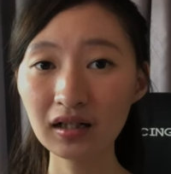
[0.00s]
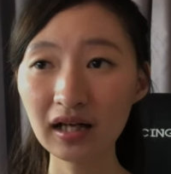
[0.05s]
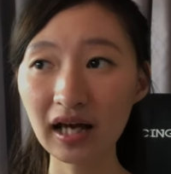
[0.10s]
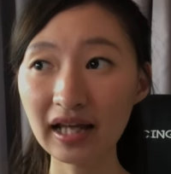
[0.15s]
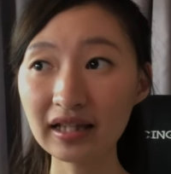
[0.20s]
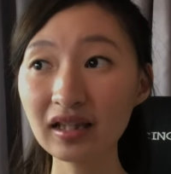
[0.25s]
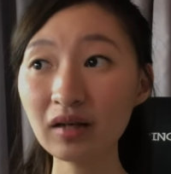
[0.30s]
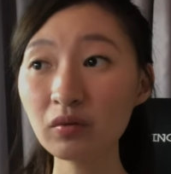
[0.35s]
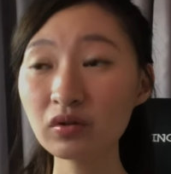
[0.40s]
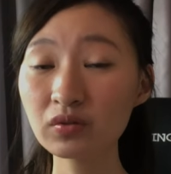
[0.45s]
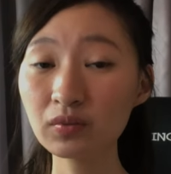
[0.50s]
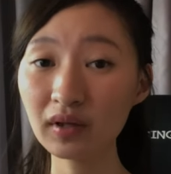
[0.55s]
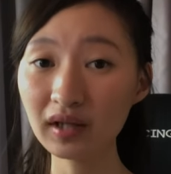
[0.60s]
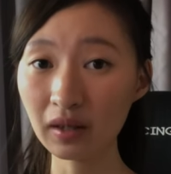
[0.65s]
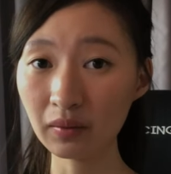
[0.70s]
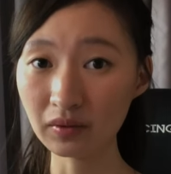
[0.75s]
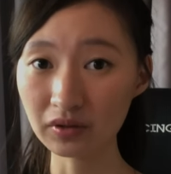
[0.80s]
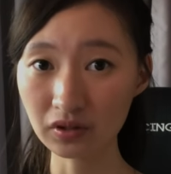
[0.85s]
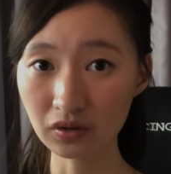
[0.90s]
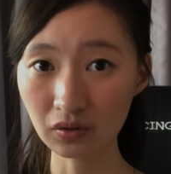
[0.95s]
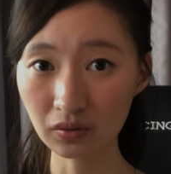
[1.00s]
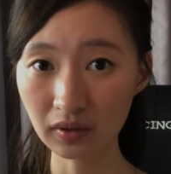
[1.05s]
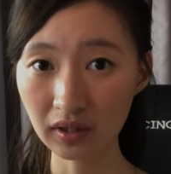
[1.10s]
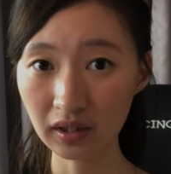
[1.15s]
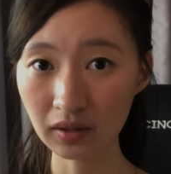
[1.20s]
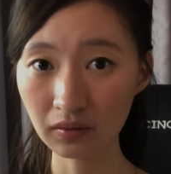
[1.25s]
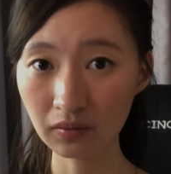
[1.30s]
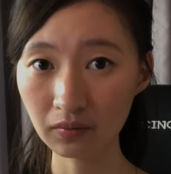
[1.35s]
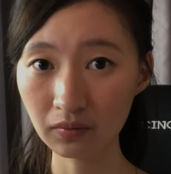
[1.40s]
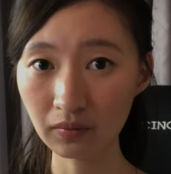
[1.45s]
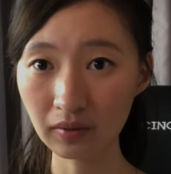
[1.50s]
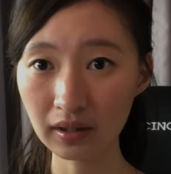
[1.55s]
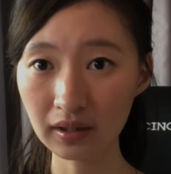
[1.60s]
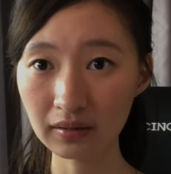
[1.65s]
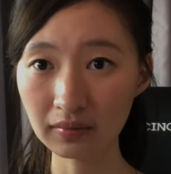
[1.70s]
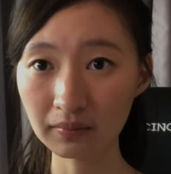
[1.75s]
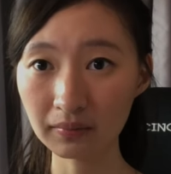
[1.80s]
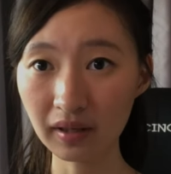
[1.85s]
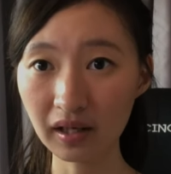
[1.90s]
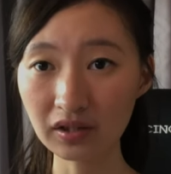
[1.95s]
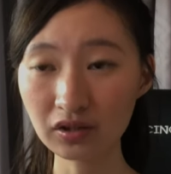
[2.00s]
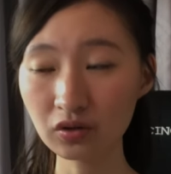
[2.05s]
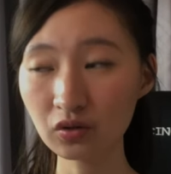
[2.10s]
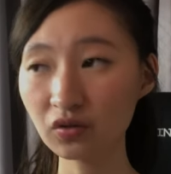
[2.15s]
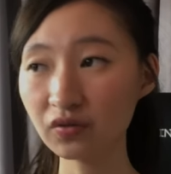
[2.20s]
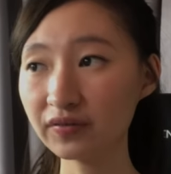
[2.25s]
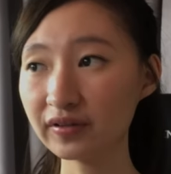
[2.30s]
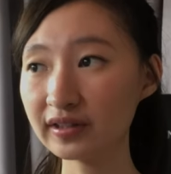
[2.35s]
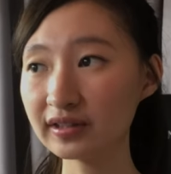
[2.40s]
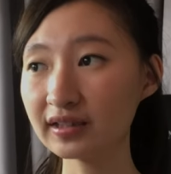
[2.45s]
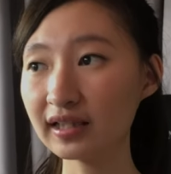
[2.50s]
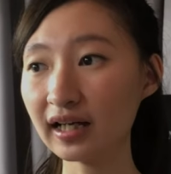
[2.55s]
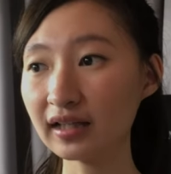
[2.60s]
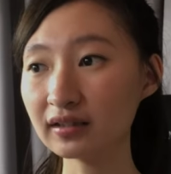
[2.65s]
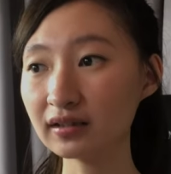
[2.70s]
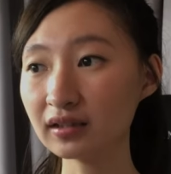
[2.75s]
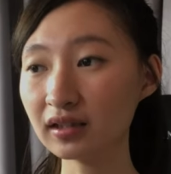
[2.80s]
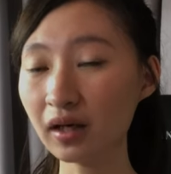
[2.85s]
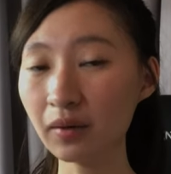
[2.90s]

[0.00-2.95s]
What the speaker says: And that was what I was doing when bar school first started.